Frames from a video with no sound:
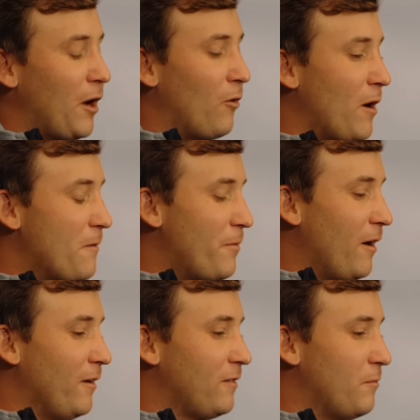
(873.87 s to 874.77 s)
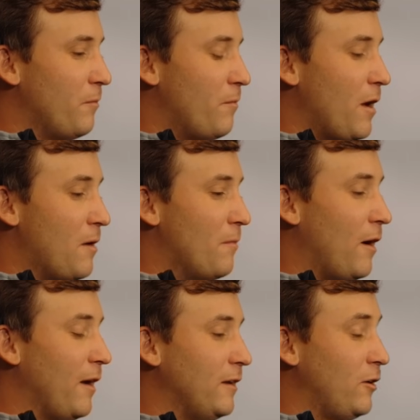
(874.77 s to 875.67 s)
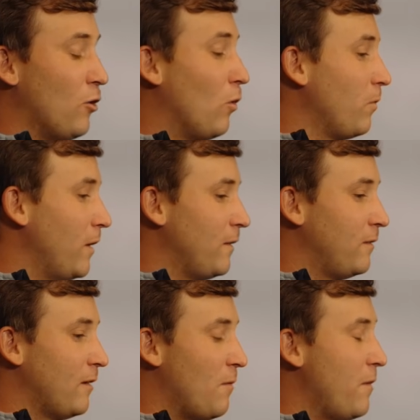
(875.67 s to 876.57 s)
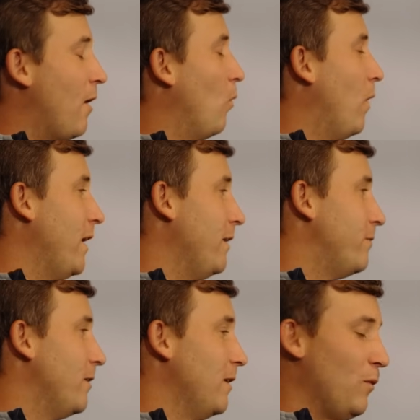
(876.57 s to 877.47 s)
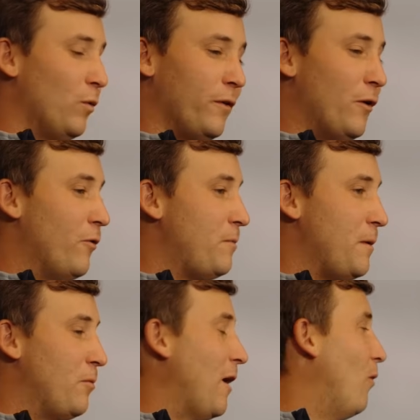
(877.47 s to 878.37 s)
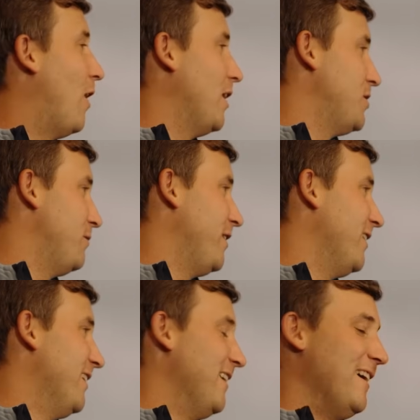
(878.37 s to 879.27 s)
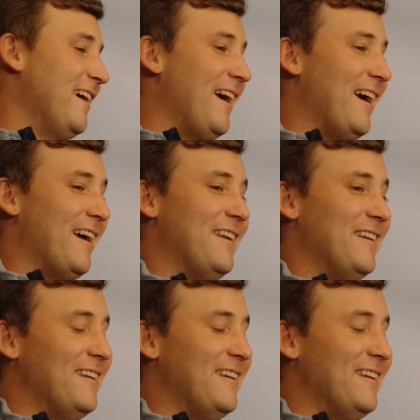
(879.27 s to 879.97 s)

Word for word: grandparents and, and my girlfriend at the time now wife were the only people out watching me and